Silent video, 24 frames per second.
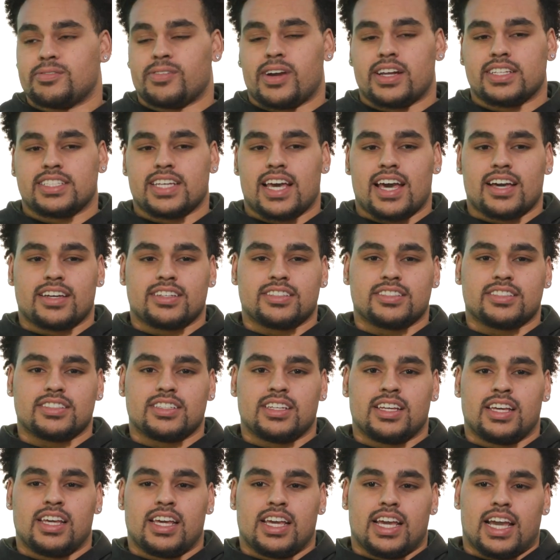right tackle.
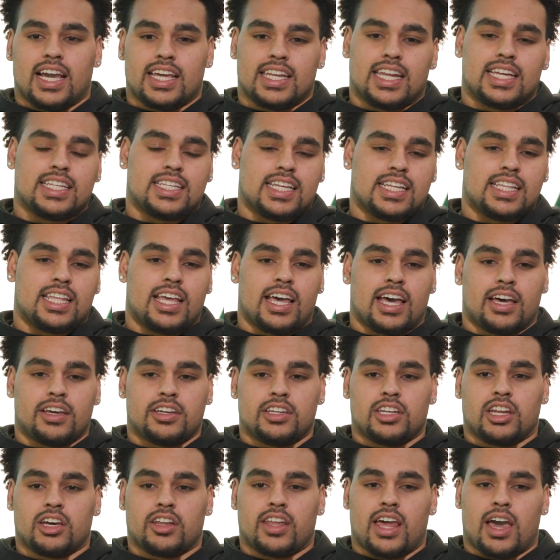And they did that,
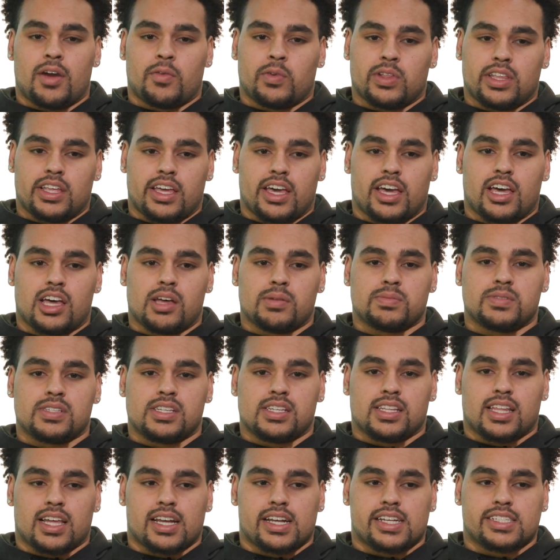you know, that really helped.
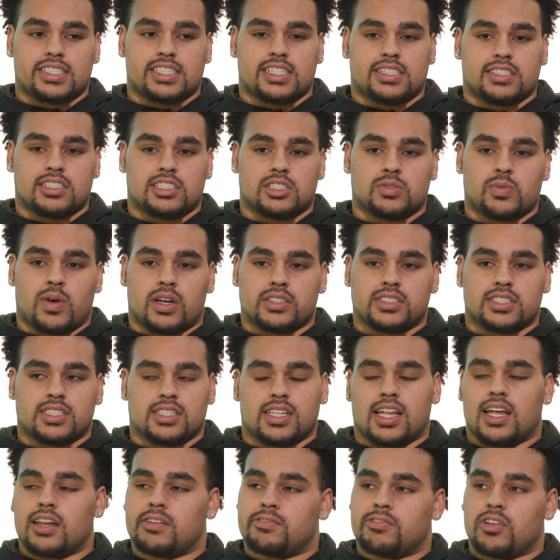And like I said, just watching a
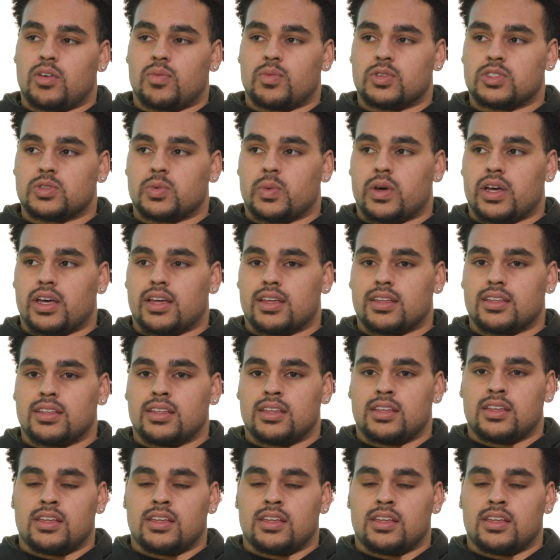lot of film as well.